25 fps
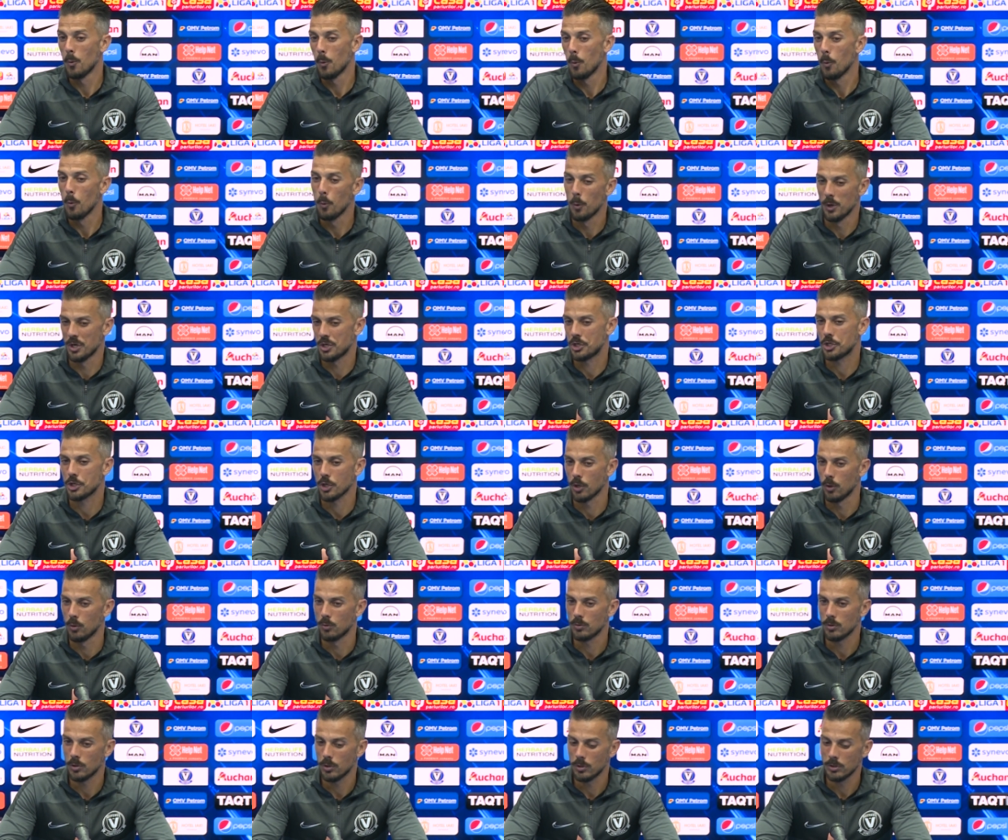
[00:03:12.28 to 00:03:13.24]
we
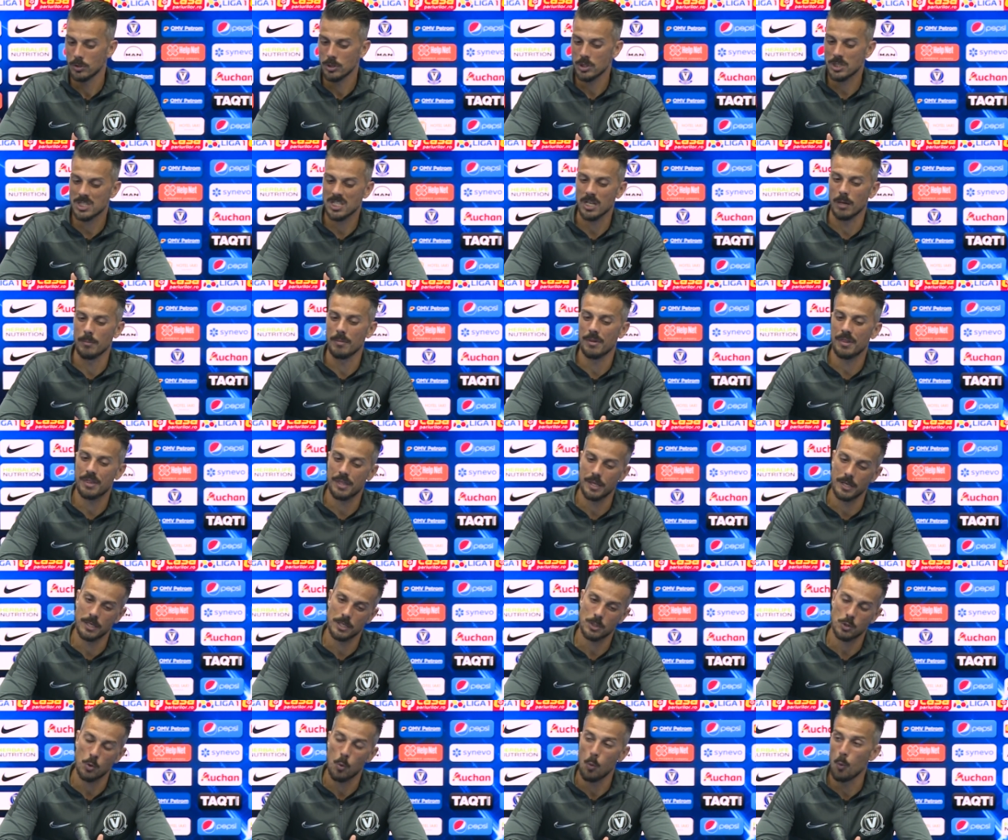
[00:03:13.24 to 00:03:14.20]
show some
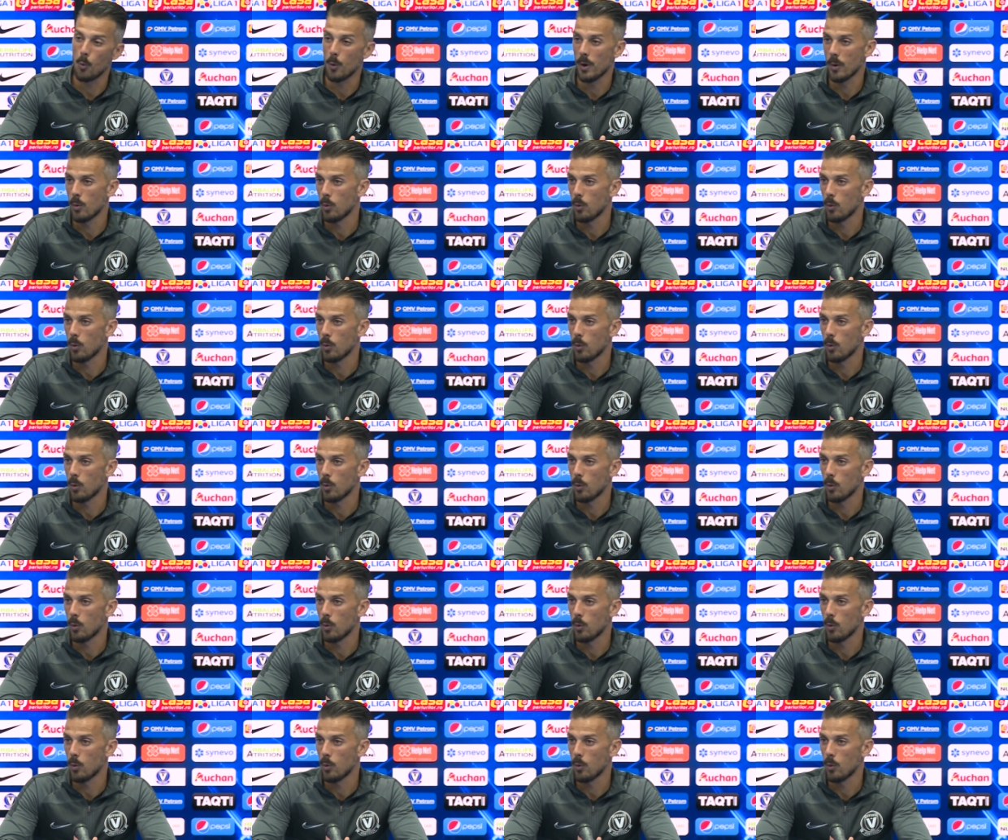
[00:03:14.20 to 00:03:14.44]
things we